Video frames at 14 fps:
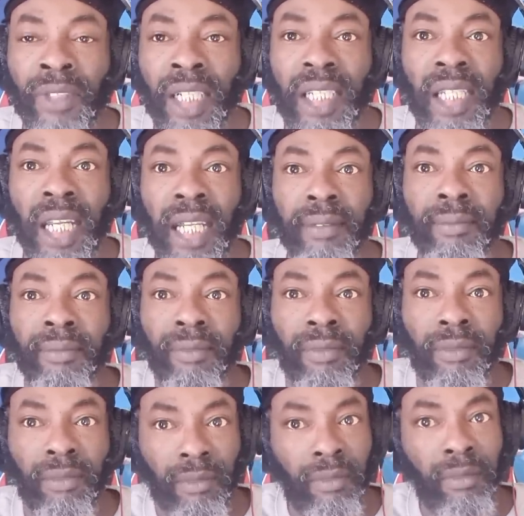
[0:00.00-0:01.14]
See?
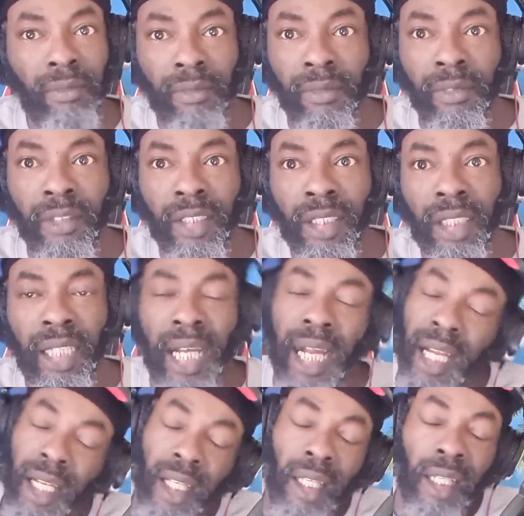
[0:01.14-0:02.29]

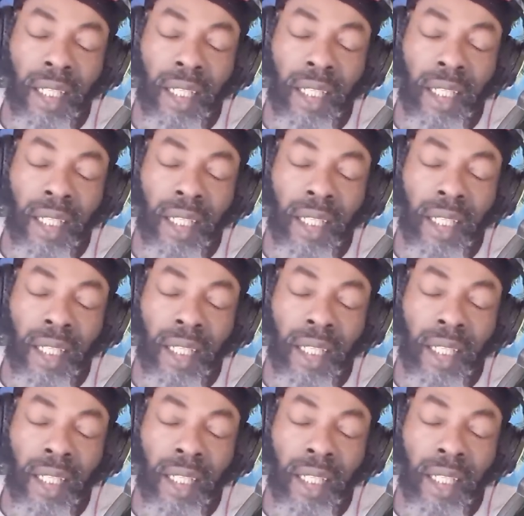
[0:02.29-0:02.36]
Yeah.